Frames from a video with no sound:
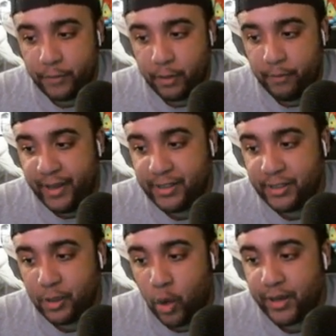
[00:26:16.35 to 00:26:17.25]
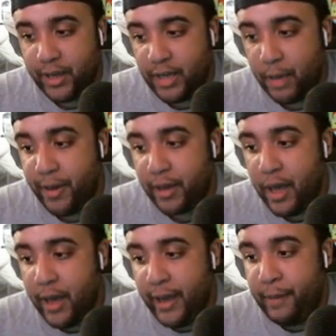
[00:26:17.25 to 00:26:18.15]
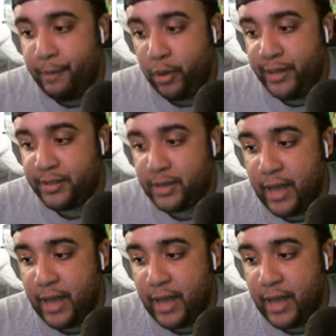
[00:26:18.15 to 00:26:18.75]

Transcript: Miz is a walking gimmick. He points